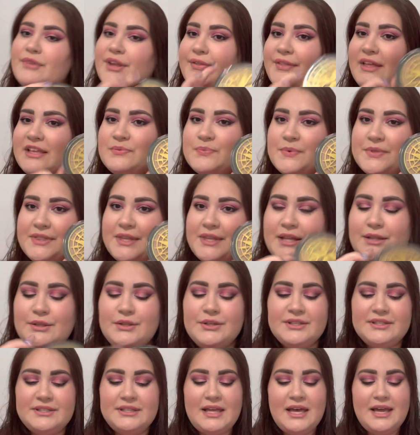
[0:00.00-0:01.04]
That's what
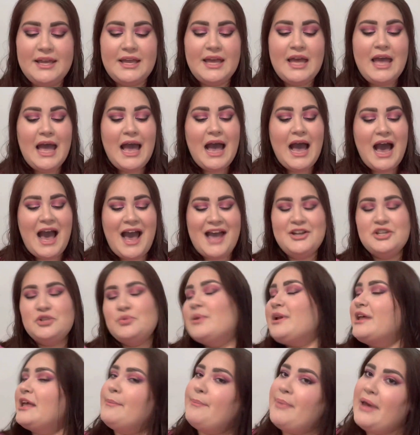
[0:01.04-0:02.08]
looks like. I just
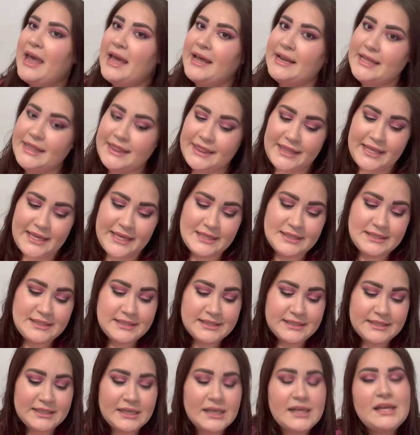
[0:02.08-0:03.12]
want to hit pan in
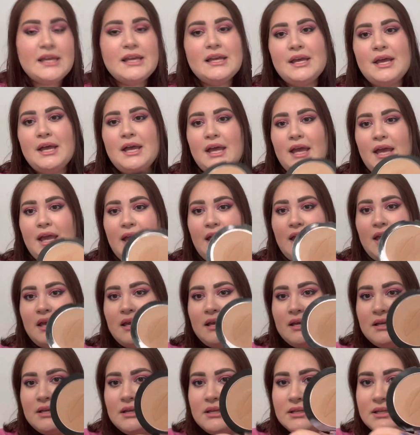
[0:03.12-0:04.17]
this,
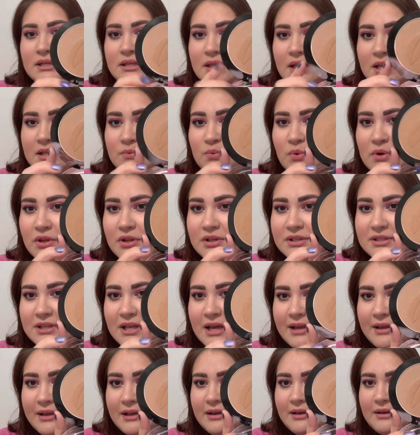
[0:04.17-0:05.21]
and that's what it looks
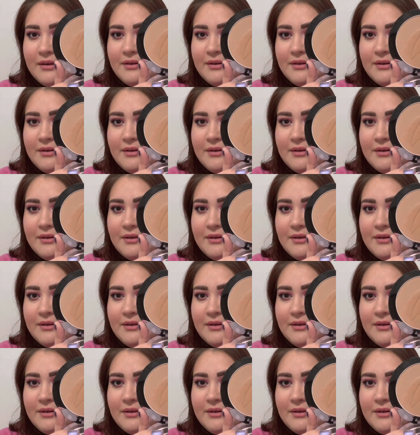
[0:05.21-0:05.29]
like.